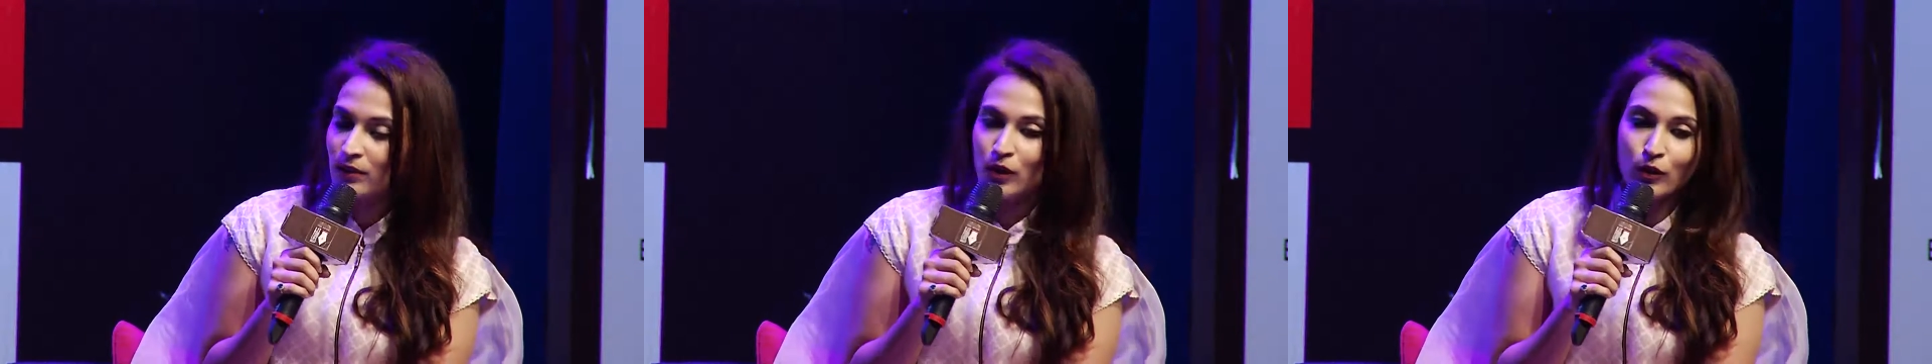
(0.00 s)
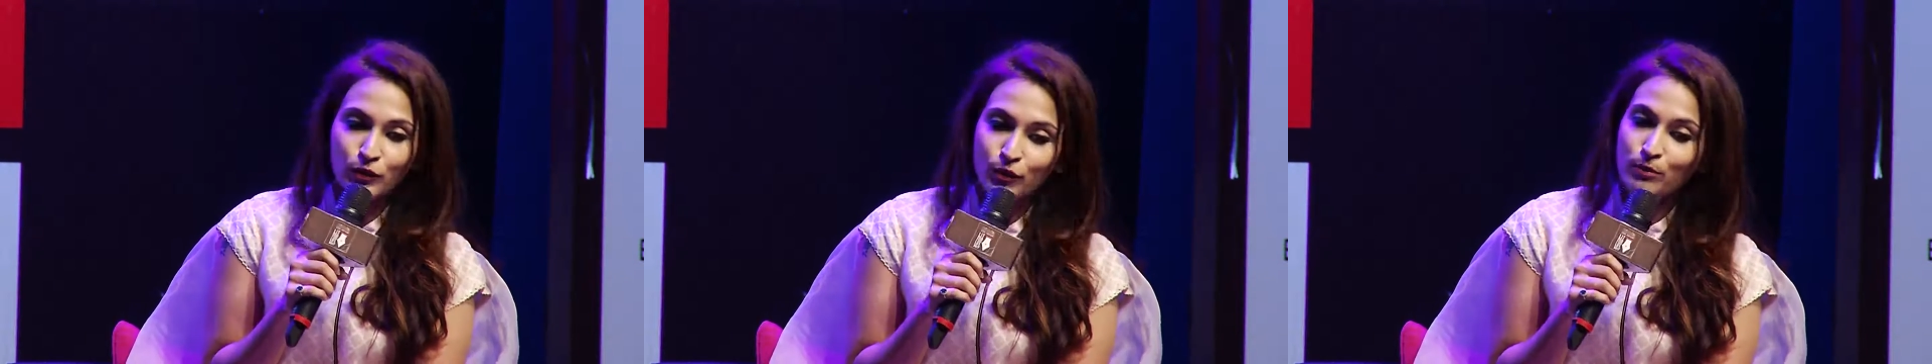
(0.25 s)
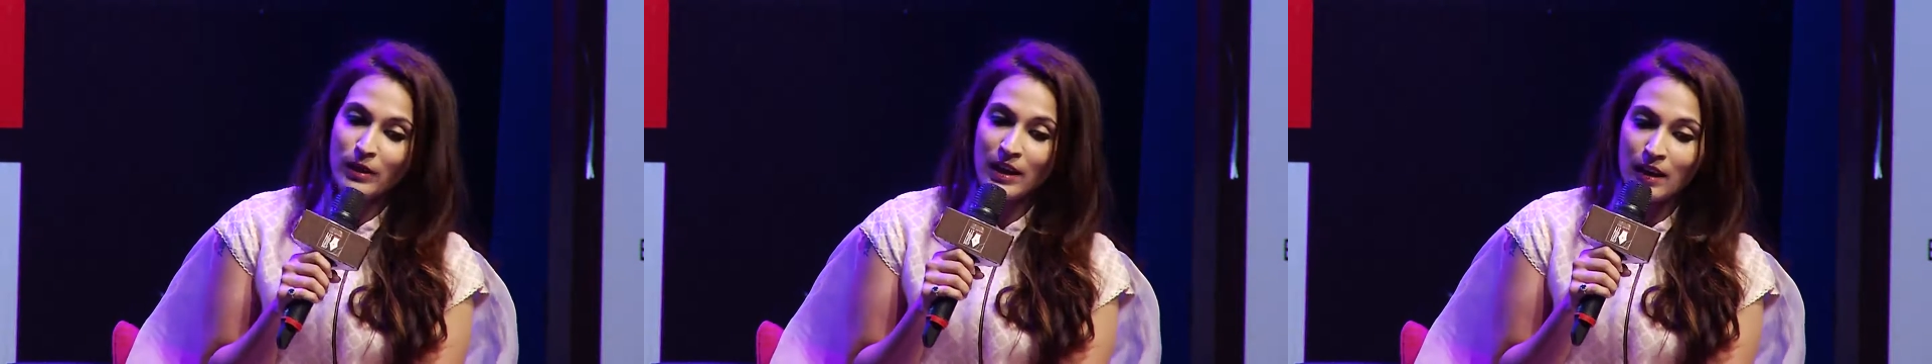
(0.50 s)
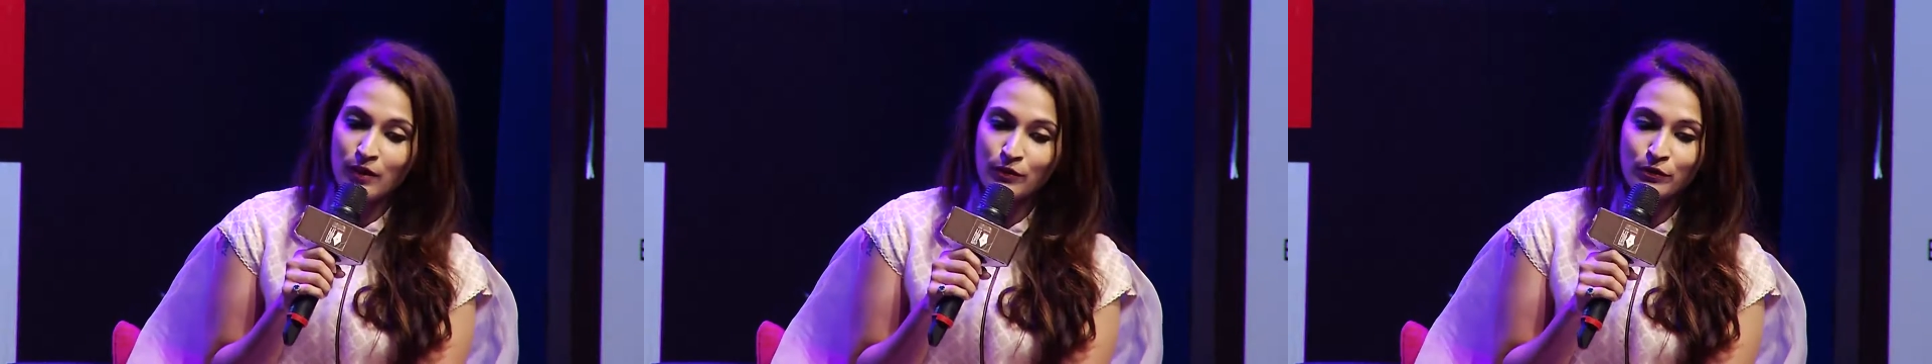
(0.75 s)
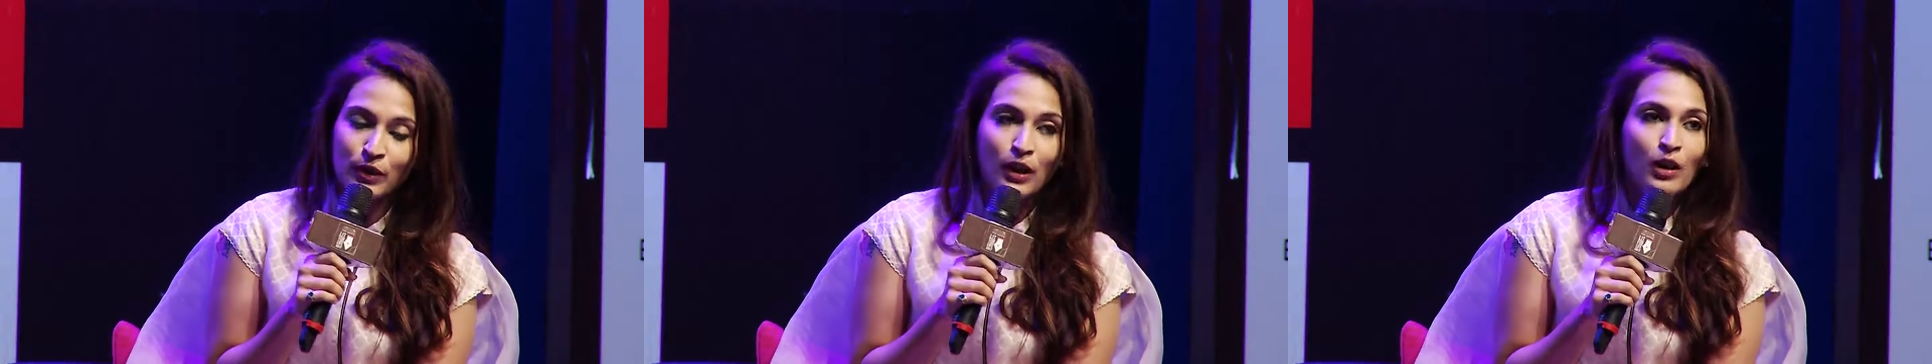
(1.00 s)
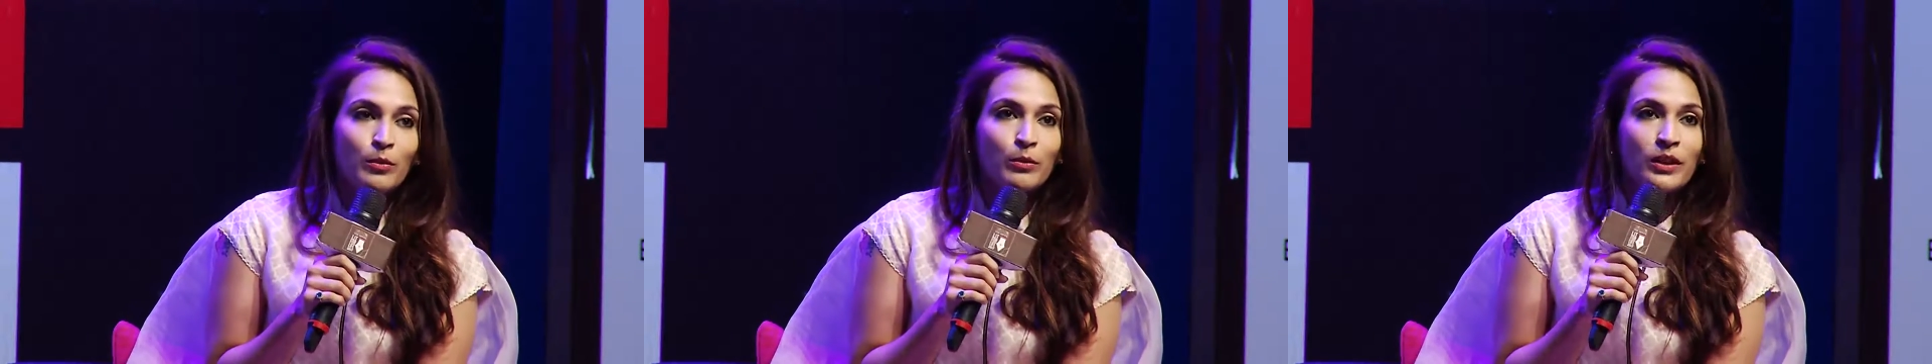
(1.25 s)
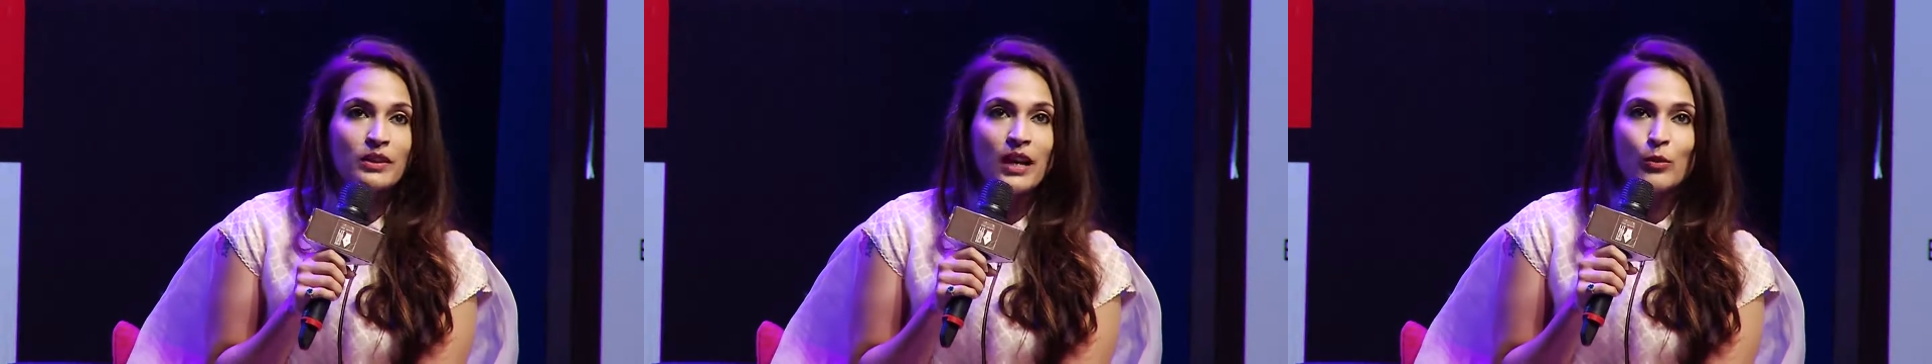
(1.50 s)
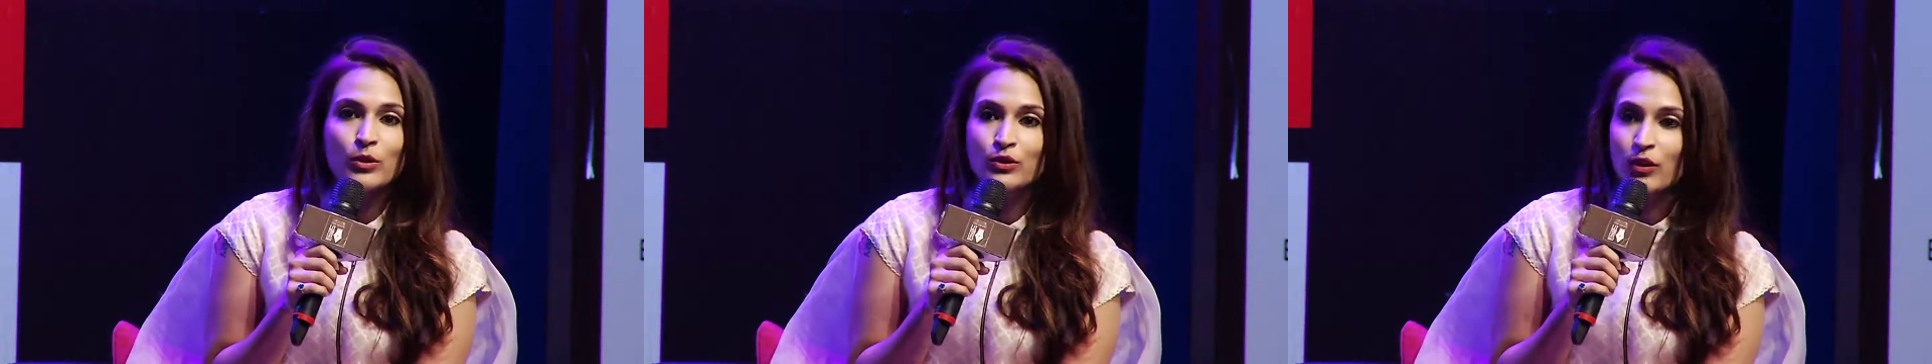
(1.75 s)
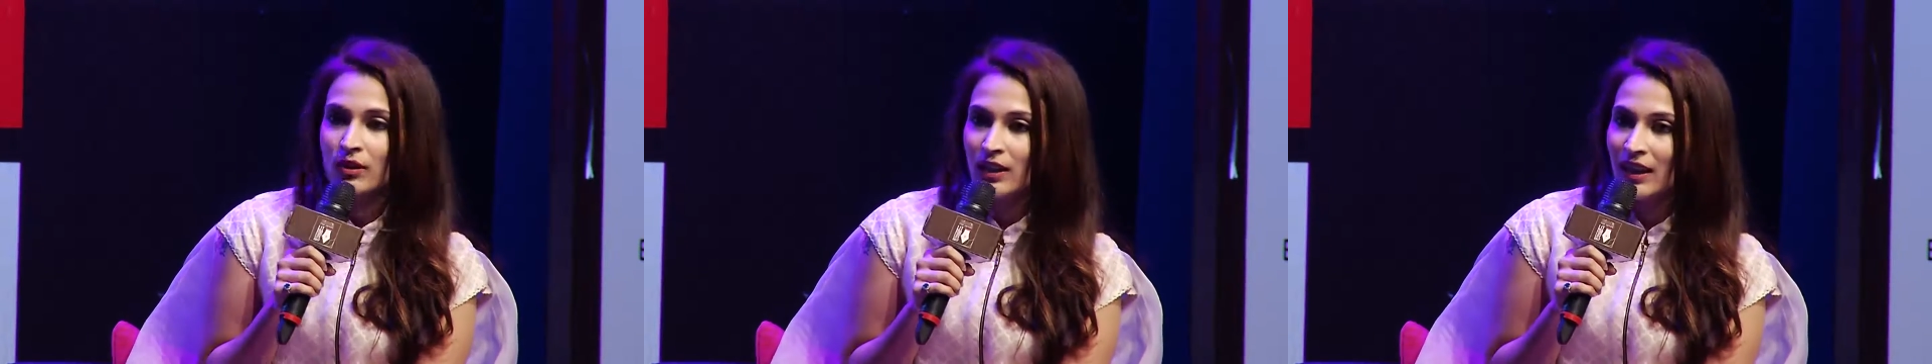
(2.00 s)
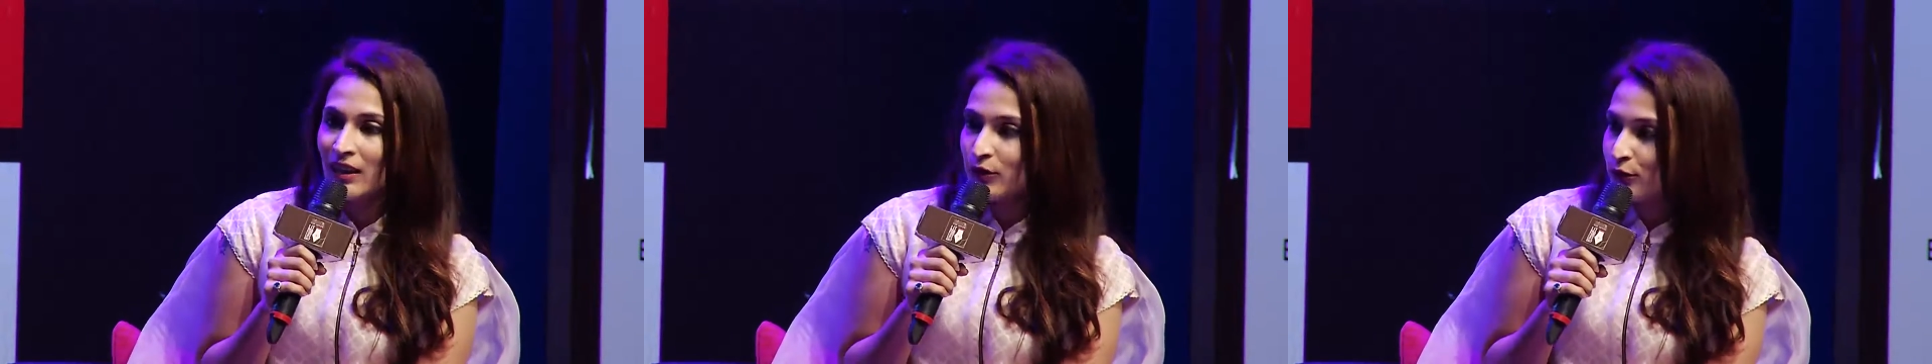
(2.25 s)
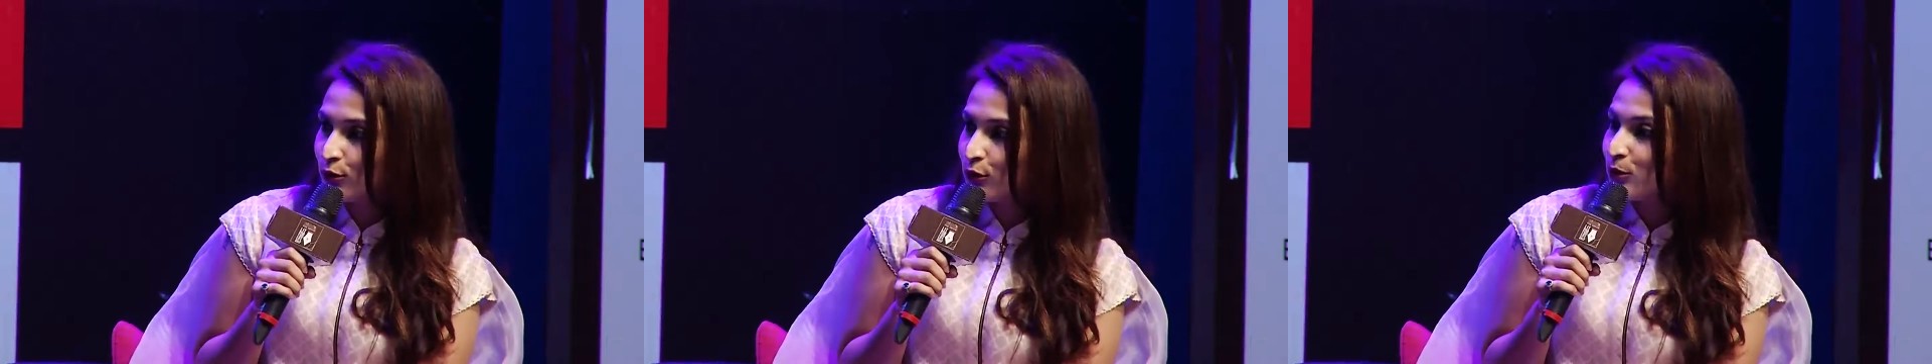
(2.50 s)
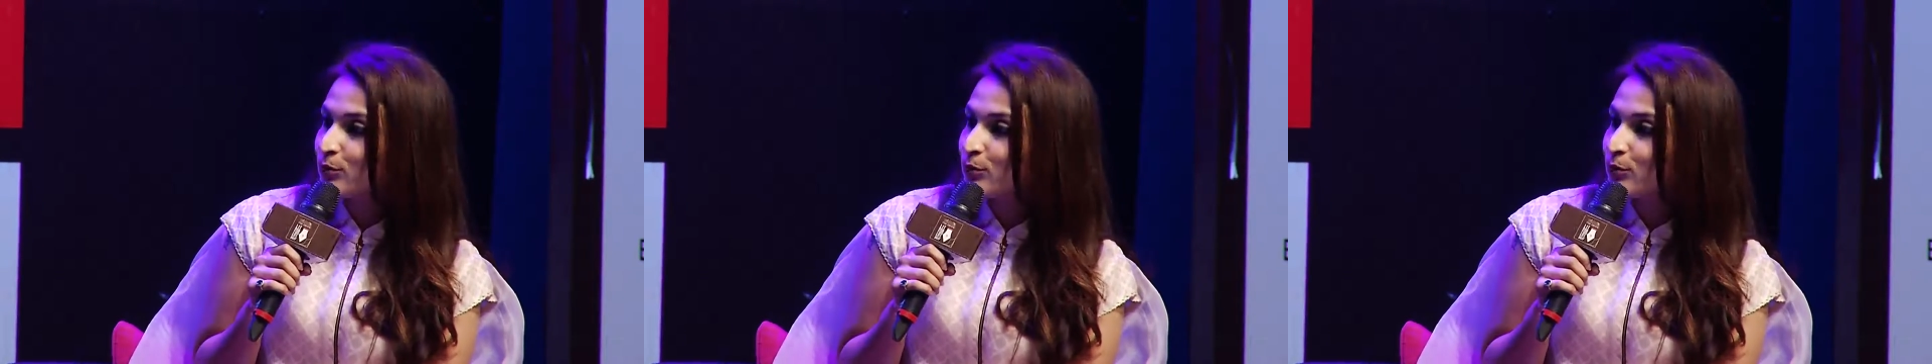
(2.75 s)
all through my life but I was not careful to